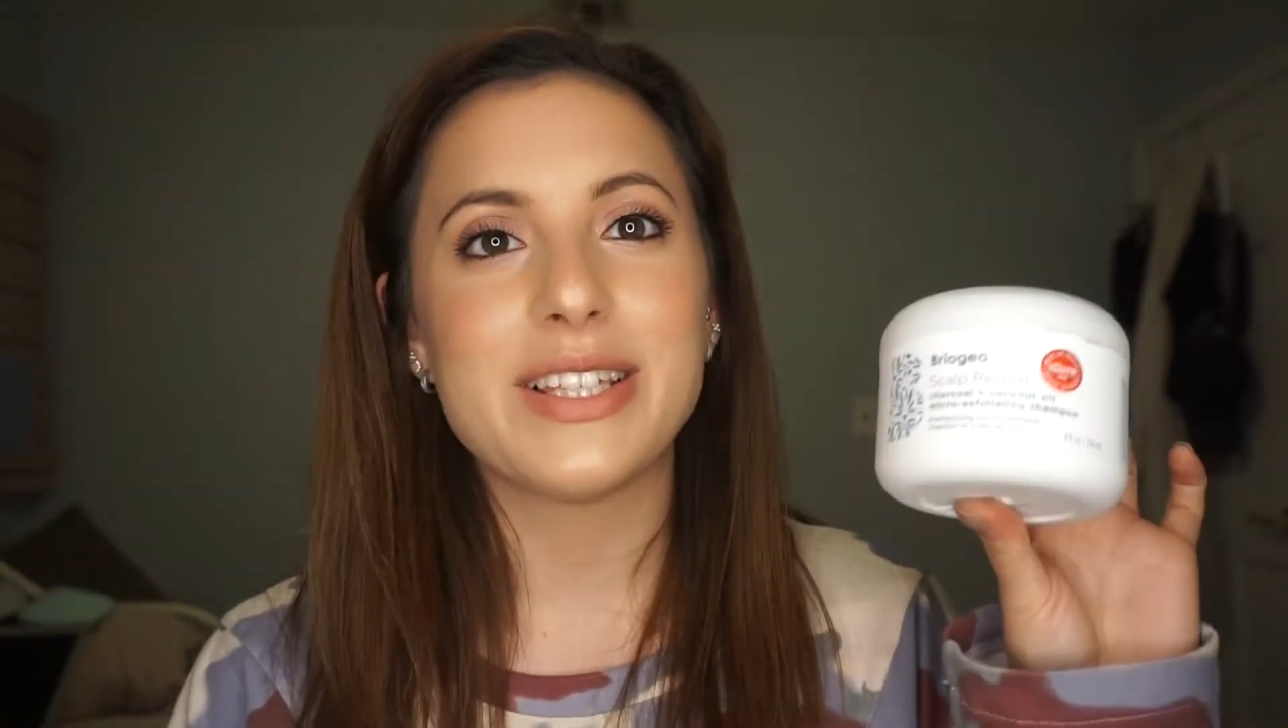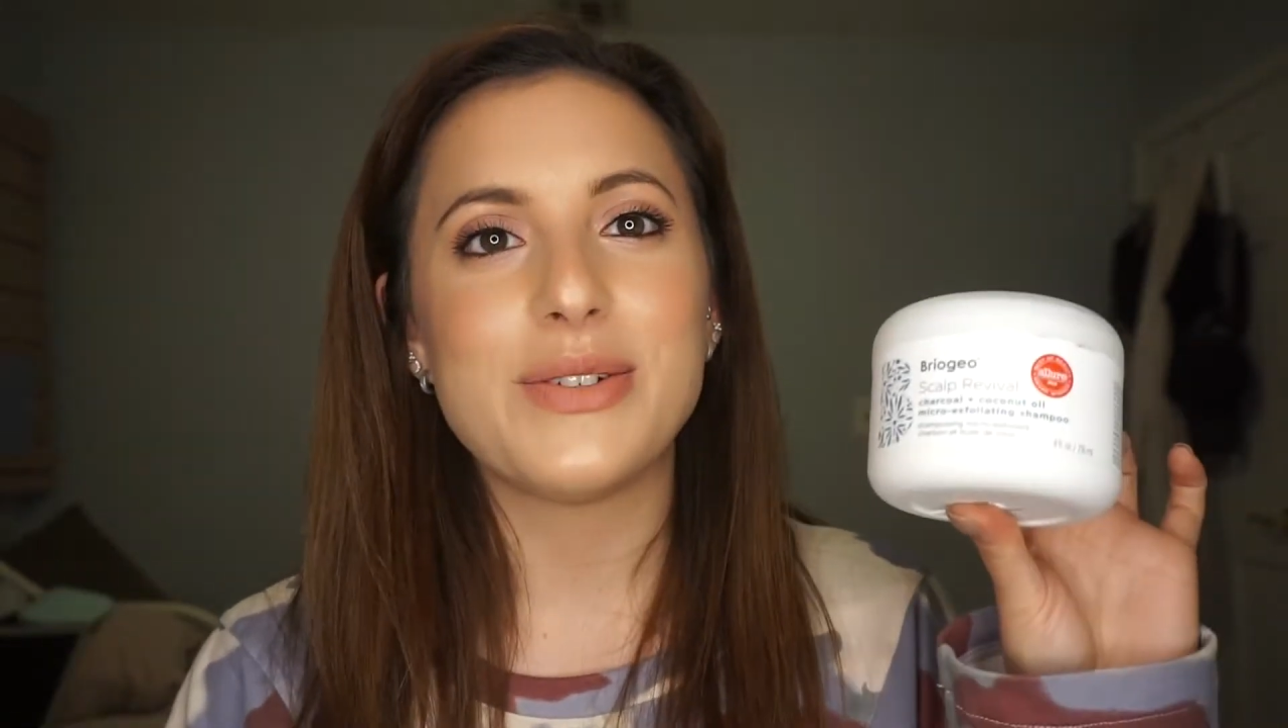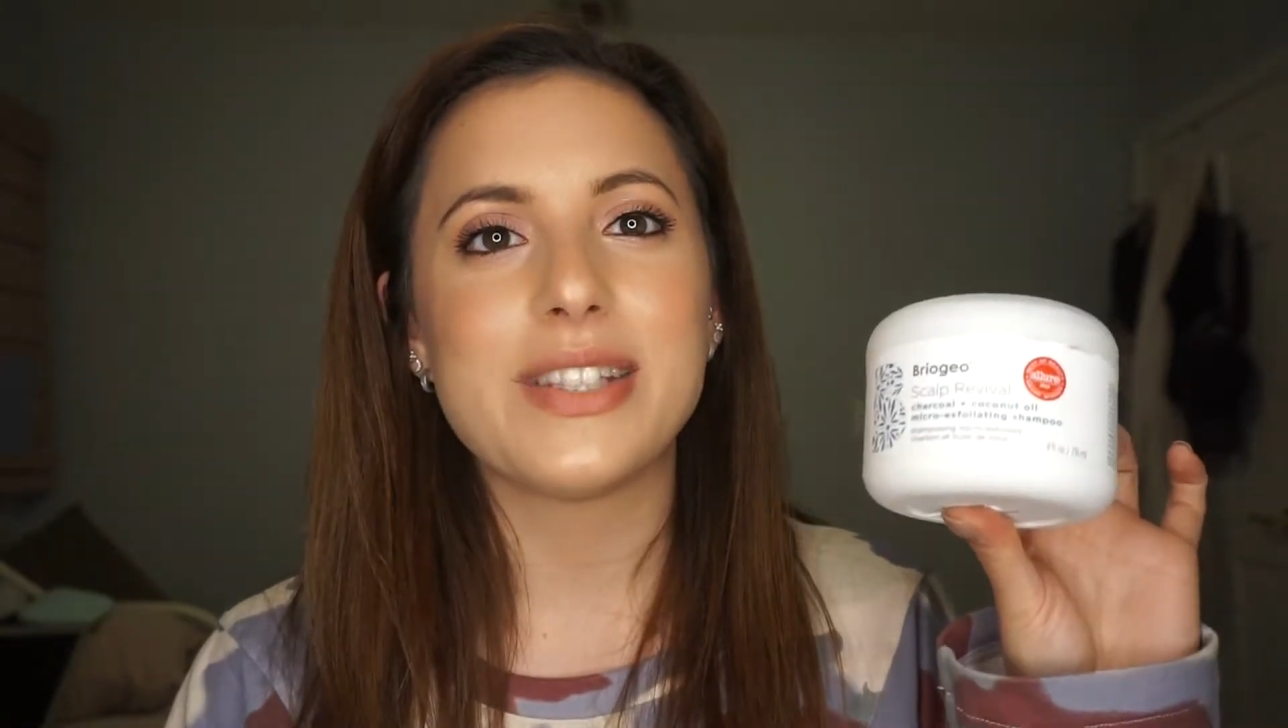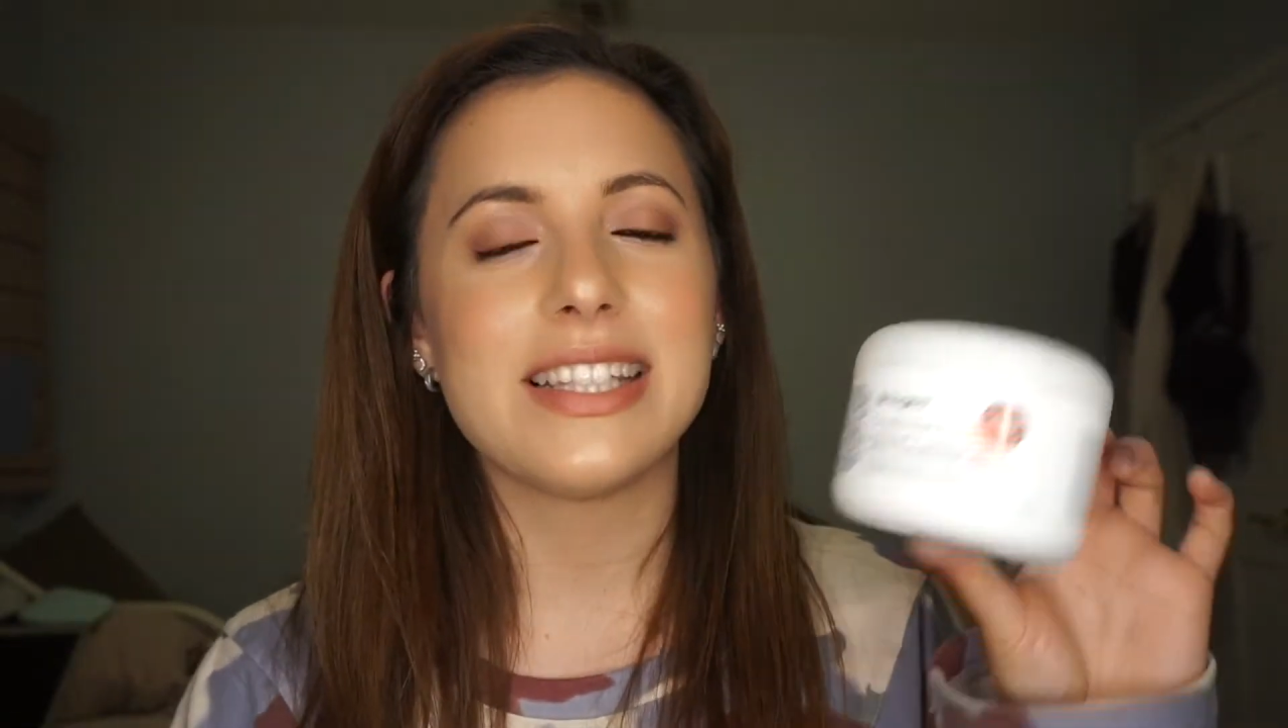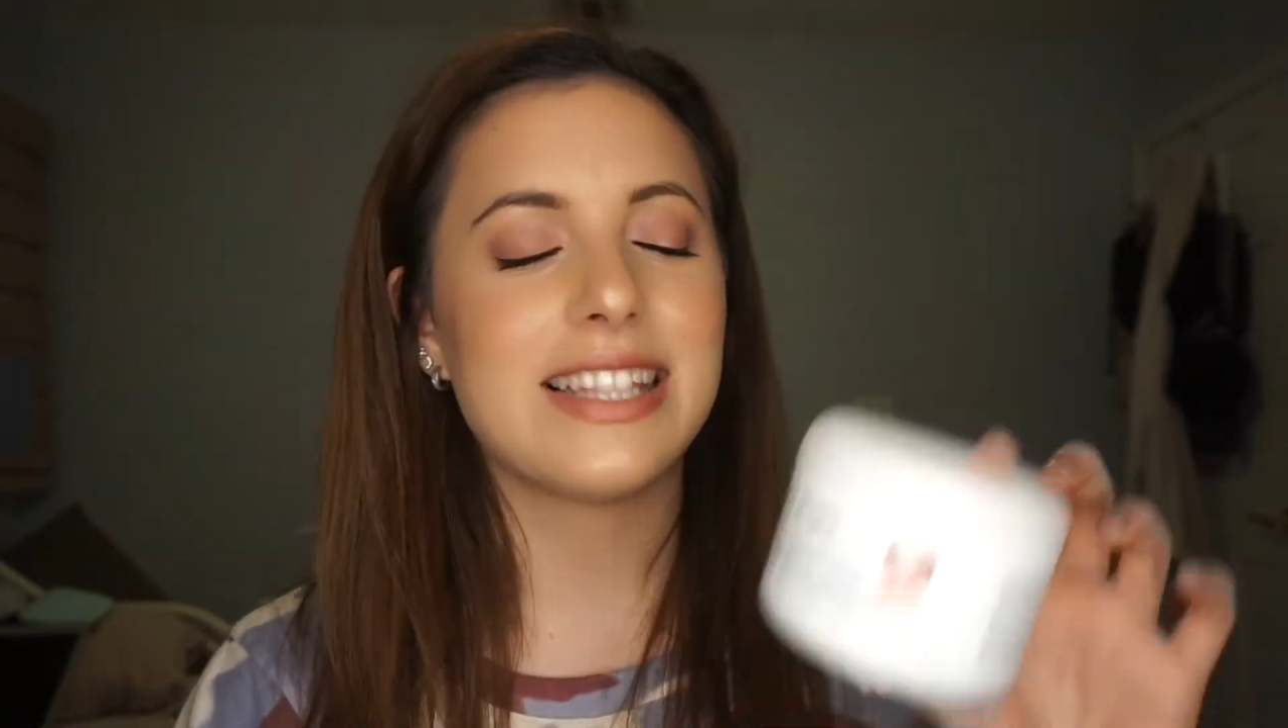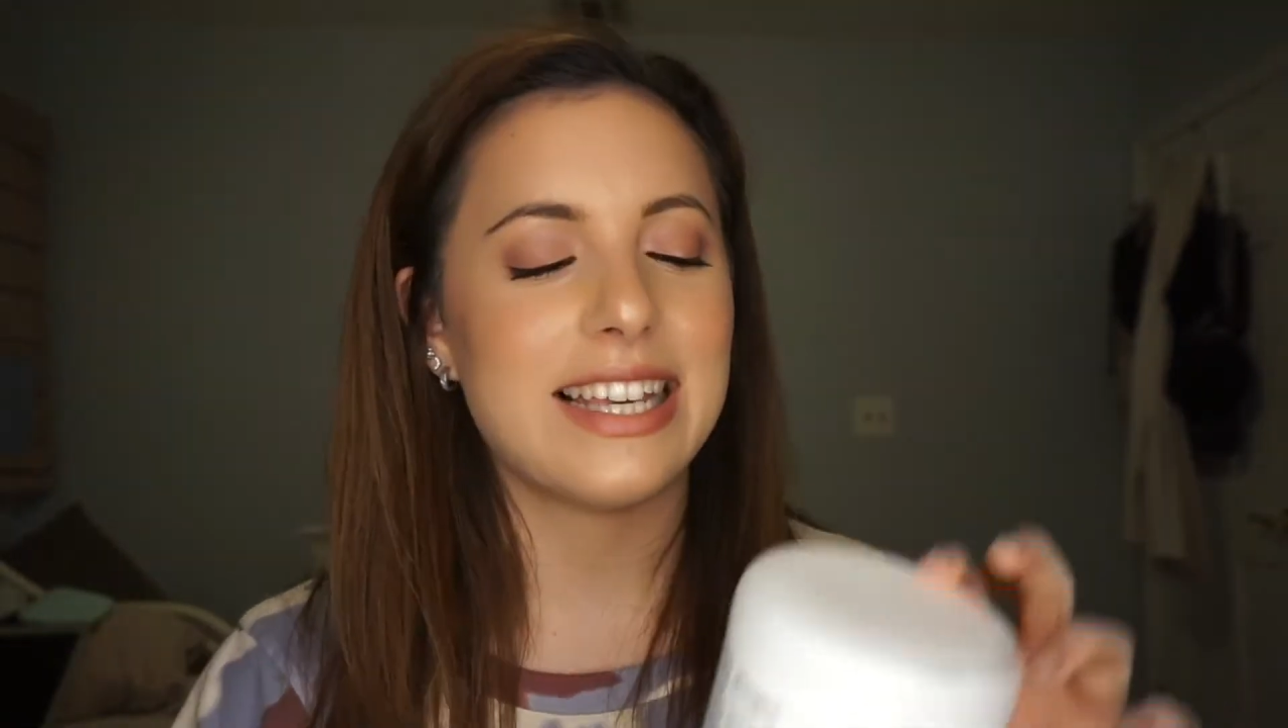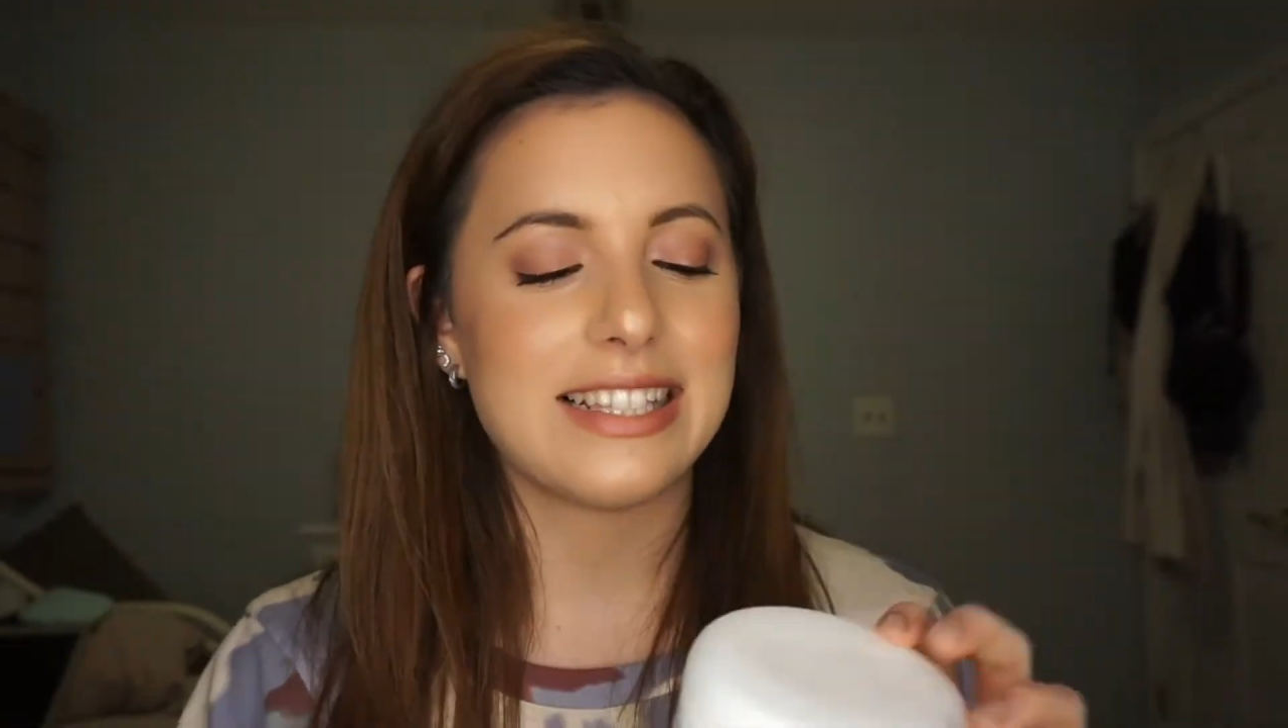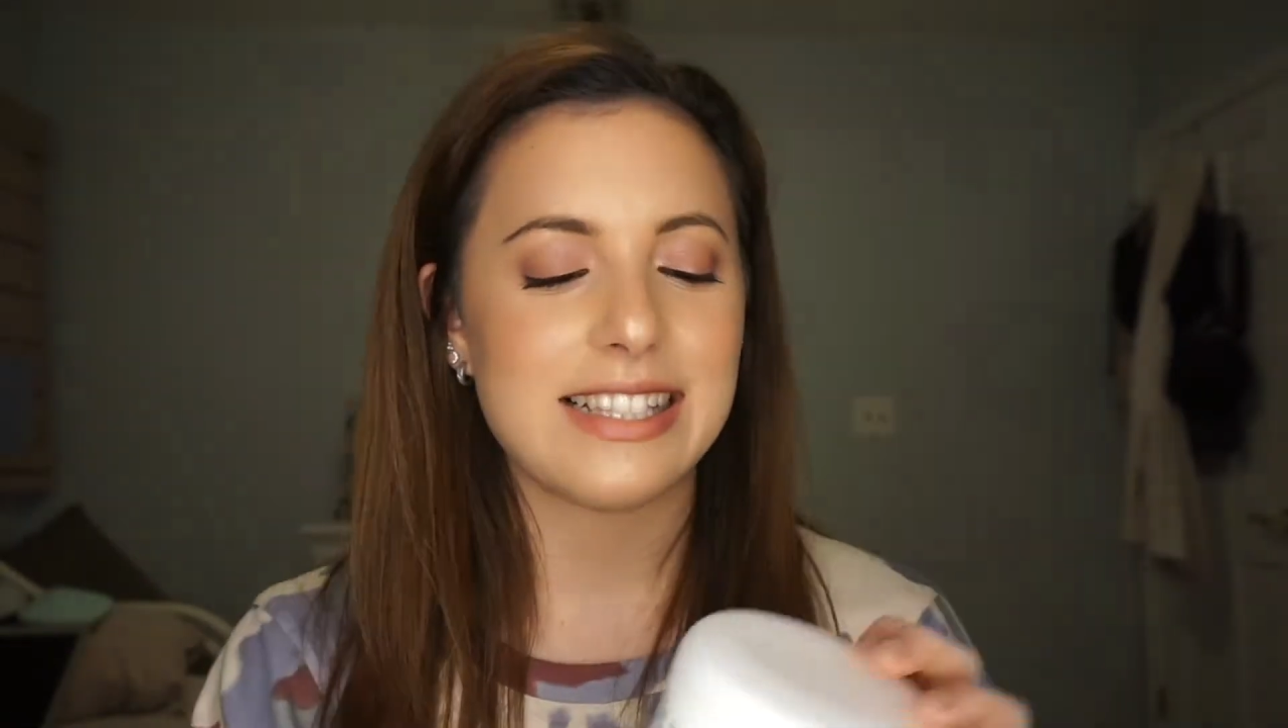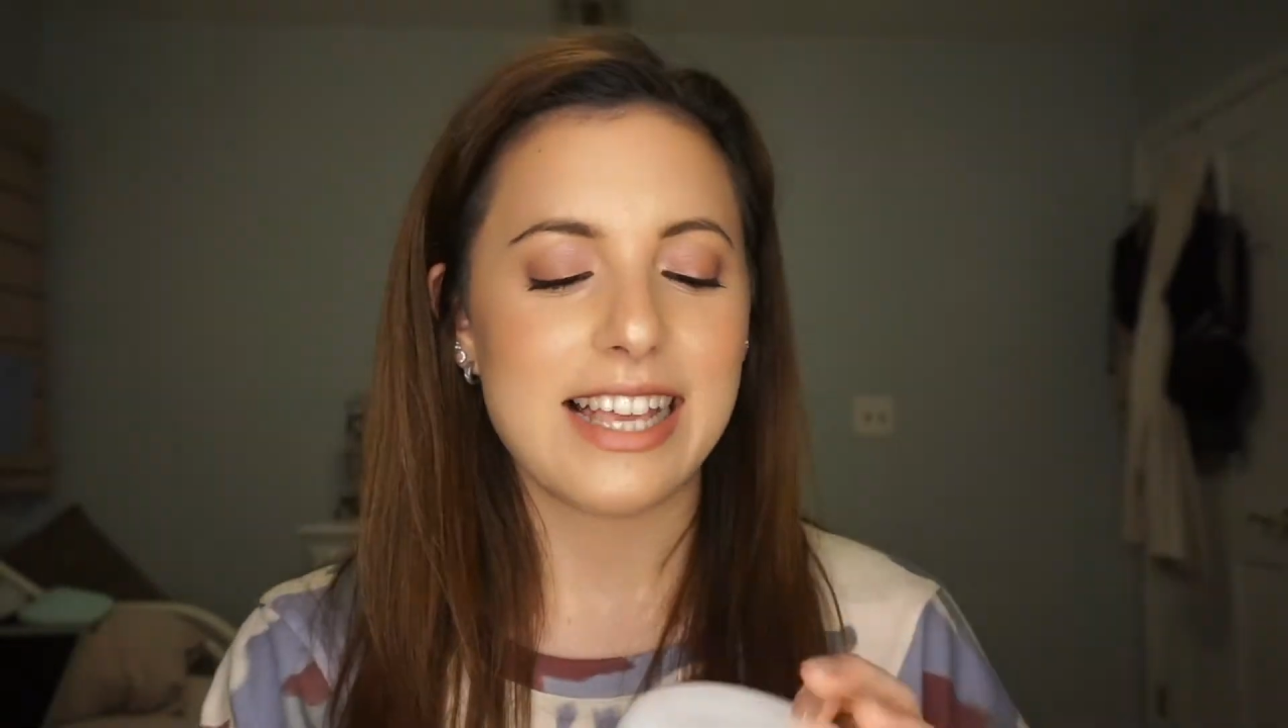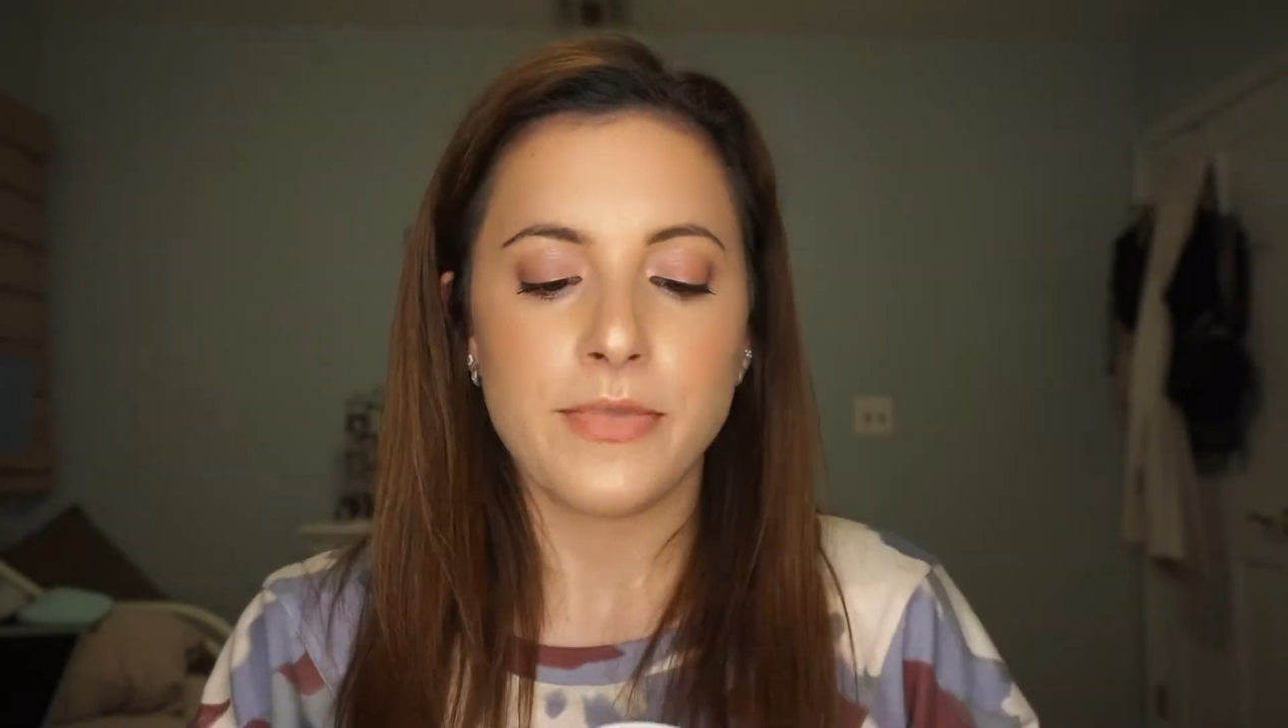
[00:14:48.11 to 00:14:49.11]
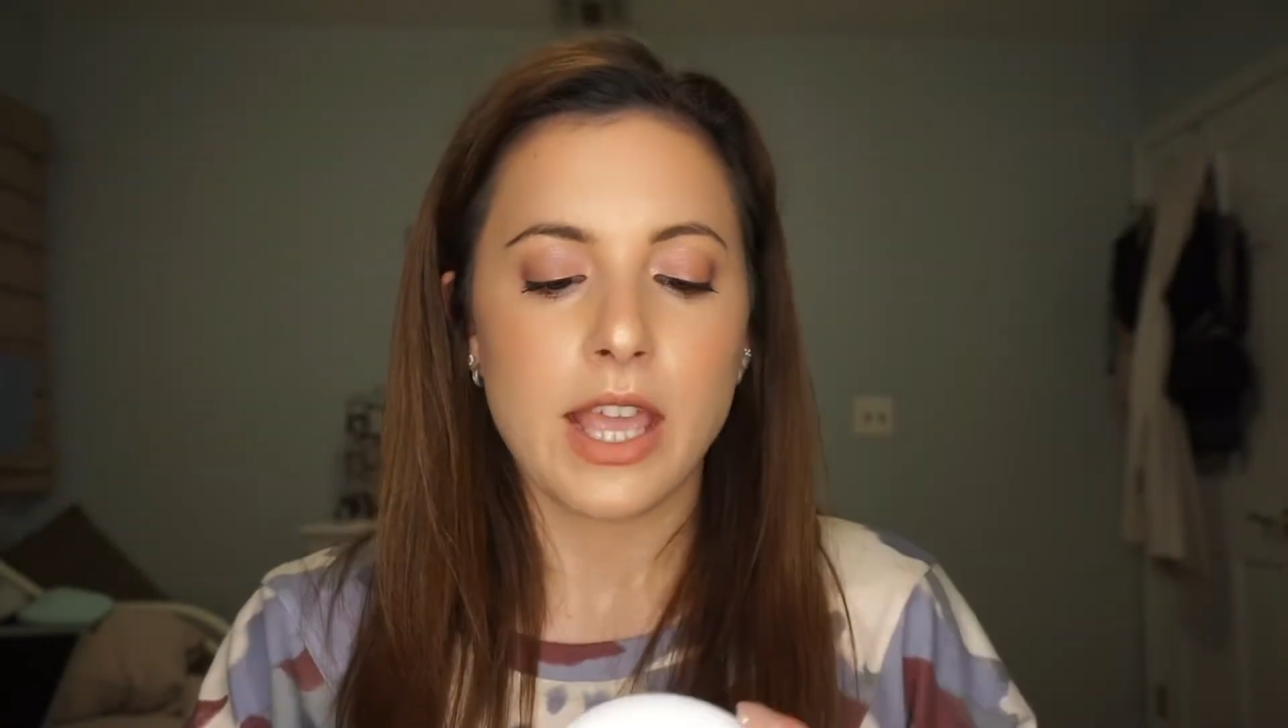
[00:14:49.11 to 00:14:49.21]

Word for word: using this,